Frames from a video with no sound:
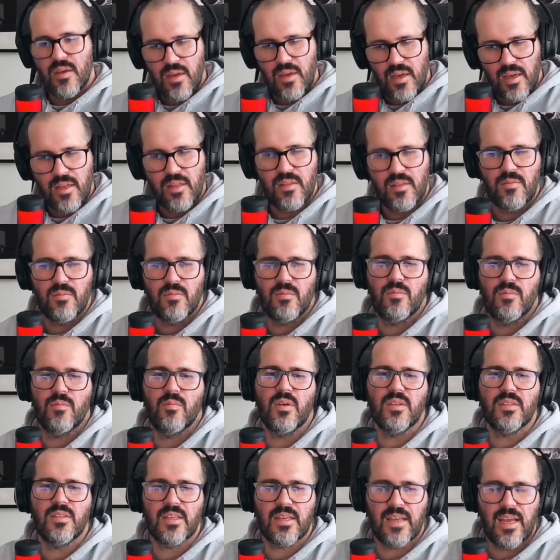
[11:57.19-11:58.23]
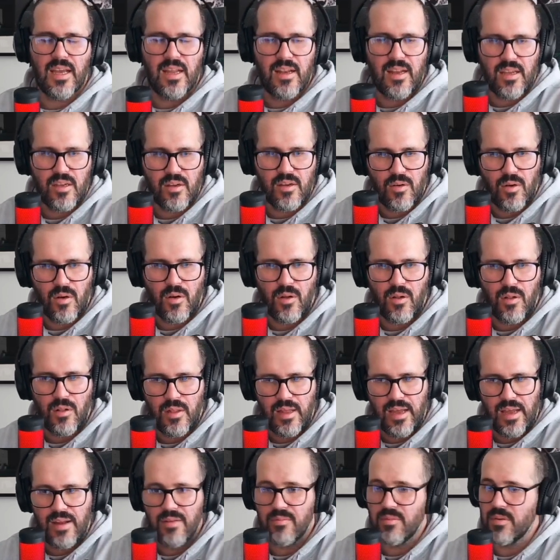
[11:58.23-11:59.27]
And once again, I call
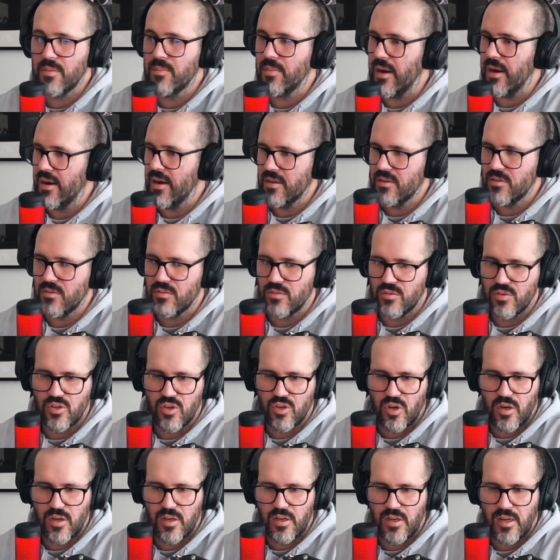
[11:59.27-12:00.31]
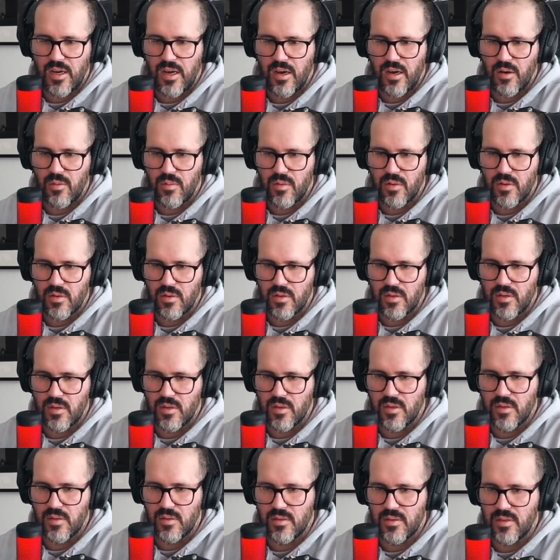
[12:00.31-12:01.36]
everybody to join our
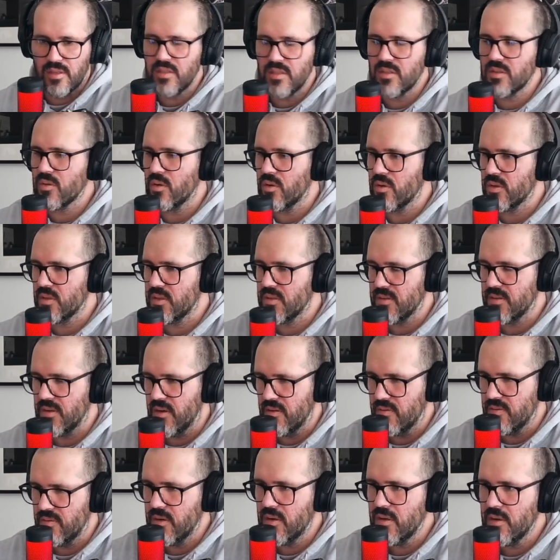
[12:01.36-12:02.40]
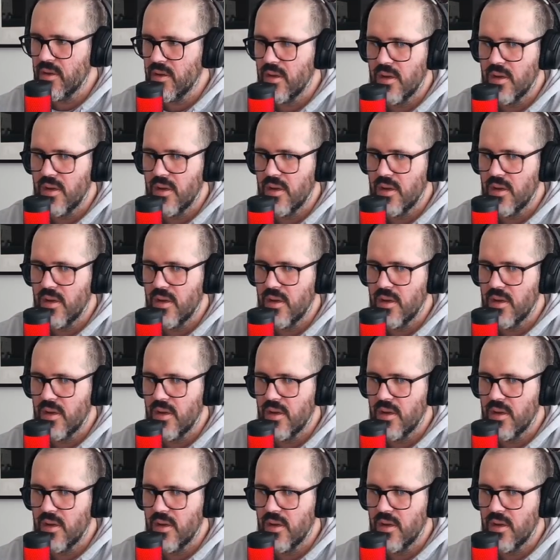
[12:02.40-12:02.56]
Discord server.